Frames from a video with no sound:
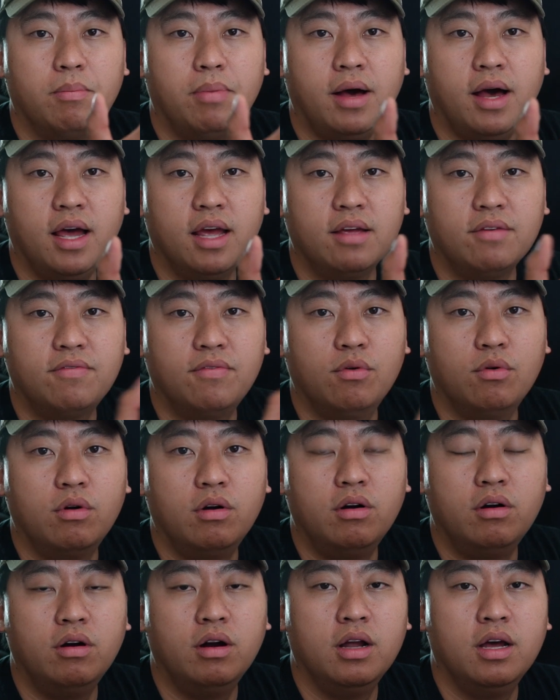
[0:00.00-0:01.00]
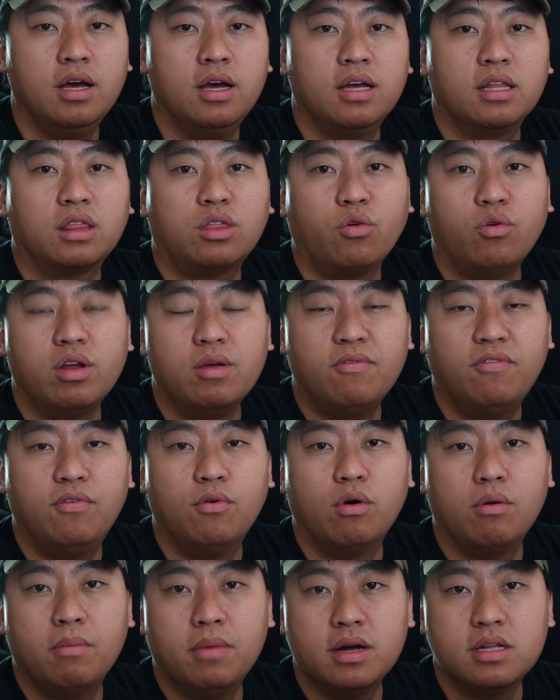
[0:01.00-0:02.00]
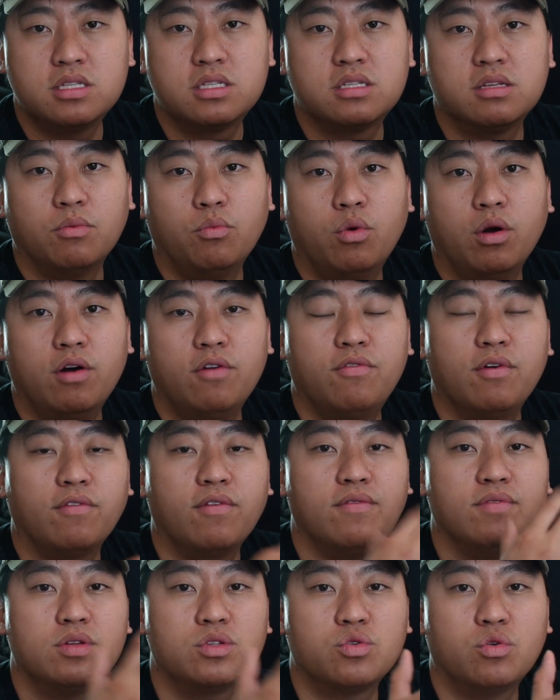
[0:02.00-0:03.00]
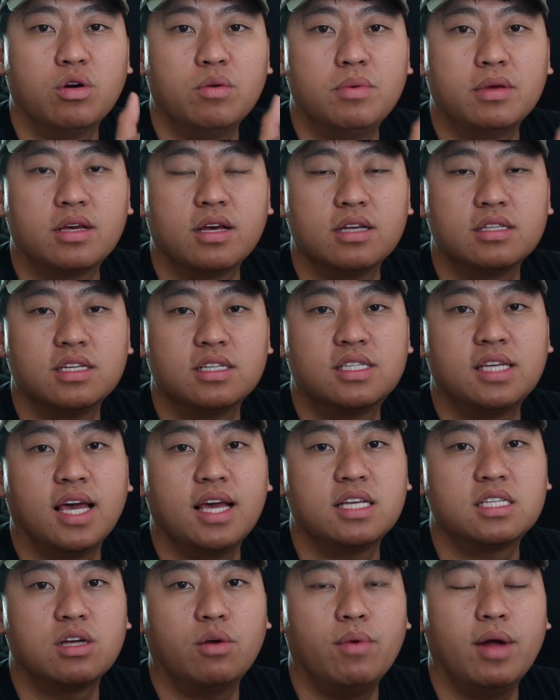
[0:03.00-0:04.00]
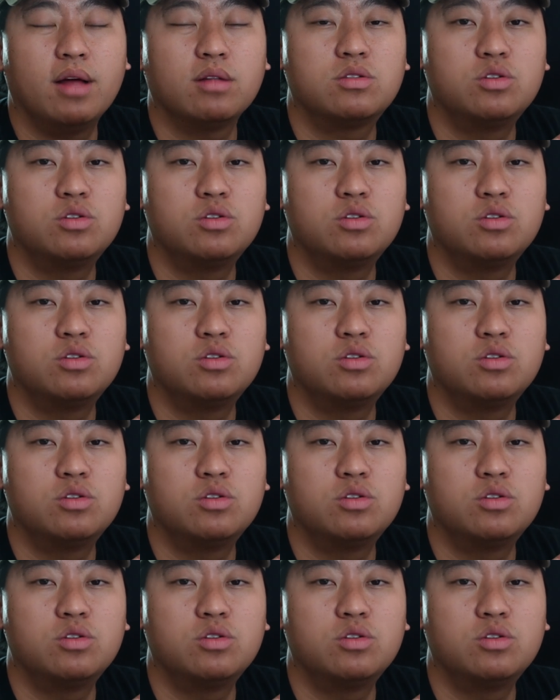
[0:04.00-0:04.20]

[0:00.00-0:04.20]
want to buy for 3 or 4 months worth of inventory, because it takes